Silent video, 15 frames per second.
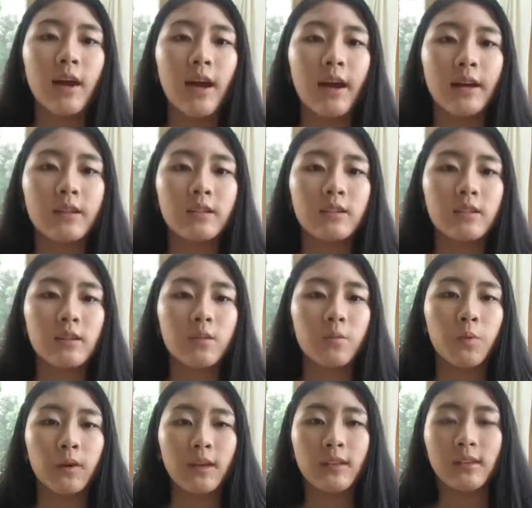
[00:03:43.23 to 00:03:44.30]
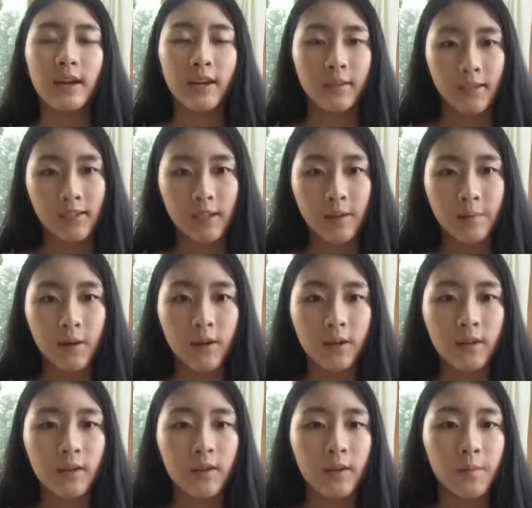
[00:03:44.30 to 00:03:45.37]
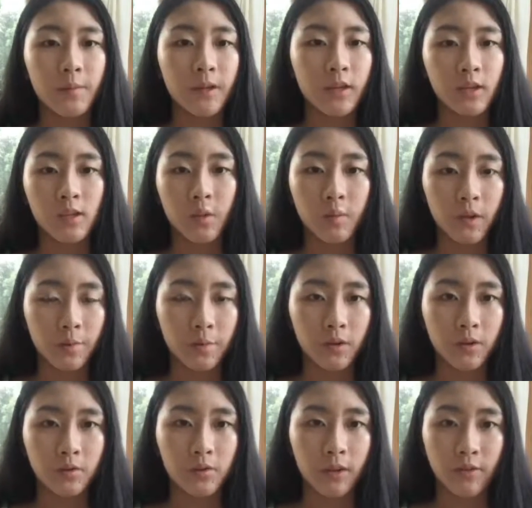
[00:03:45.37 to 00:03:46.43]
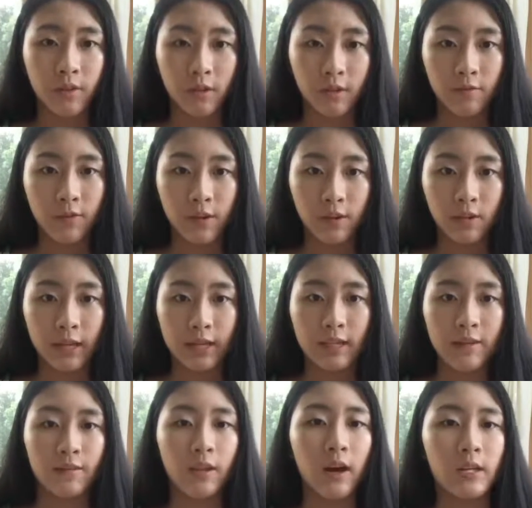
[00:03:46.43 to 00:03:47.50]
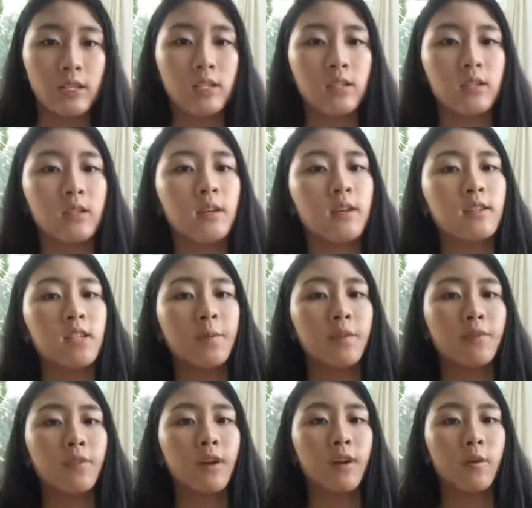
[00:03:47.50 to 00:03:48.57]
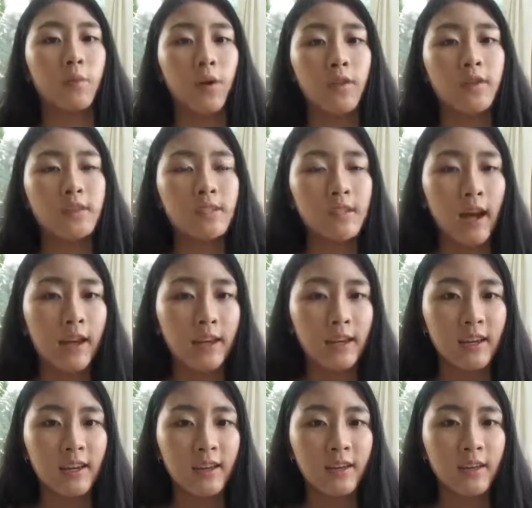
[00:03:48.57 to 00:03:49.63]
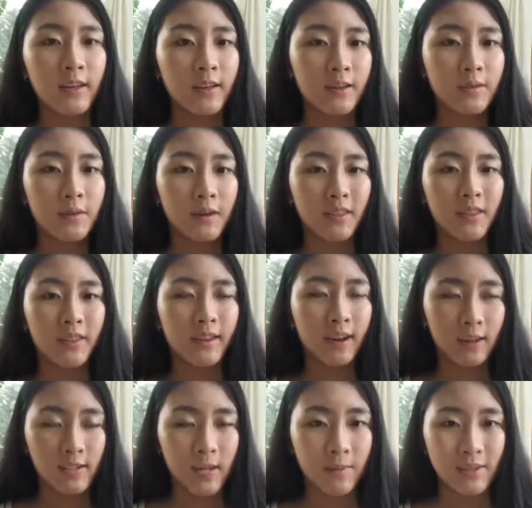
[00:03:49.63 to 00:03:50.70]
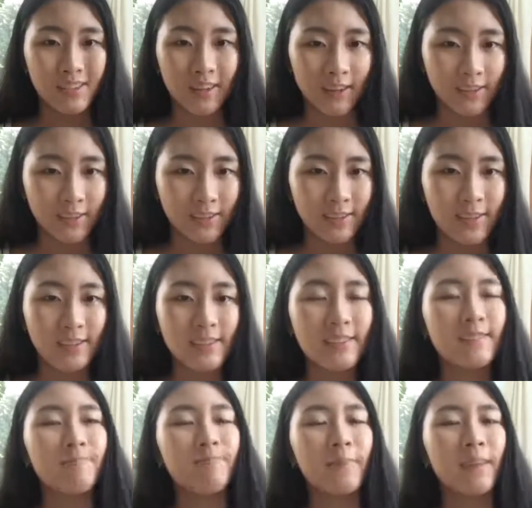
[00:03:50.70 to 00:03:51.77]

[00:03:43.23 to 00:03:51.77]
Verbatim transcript: And working to end the stigma, because some people definitely feel like they've lost some of their worth in society with an Alzheimer's diagnosis.